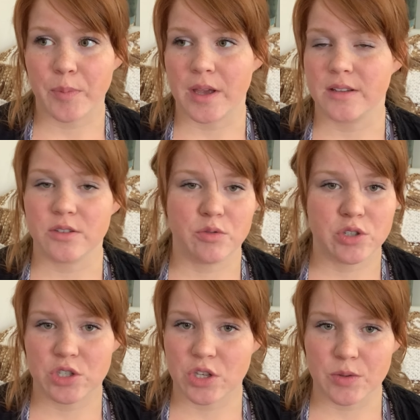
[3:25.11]
but you
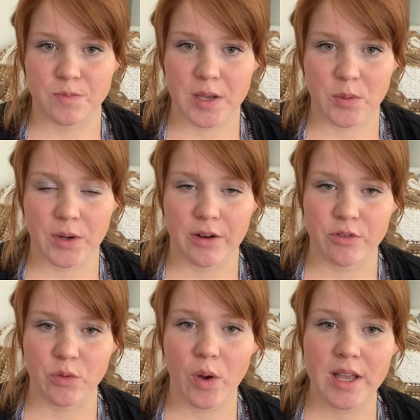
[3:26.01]
just can pick whatever
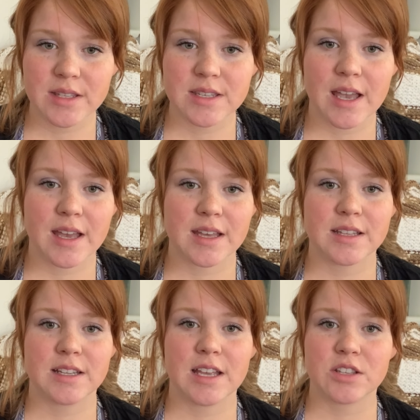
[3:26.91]
you want,
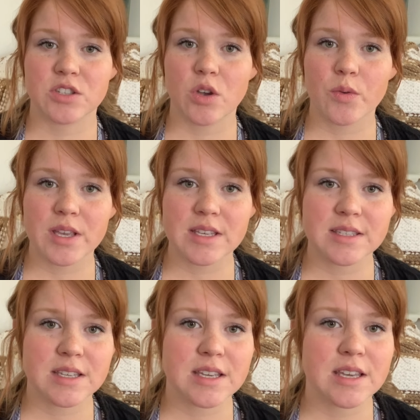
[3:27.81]
and it's so
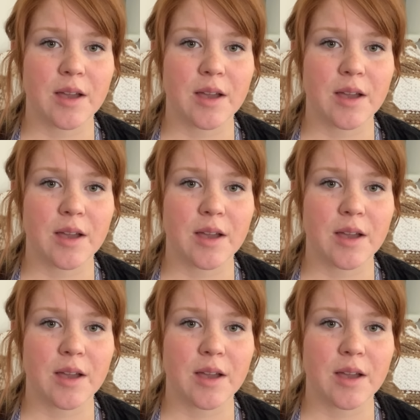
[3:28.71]
easy.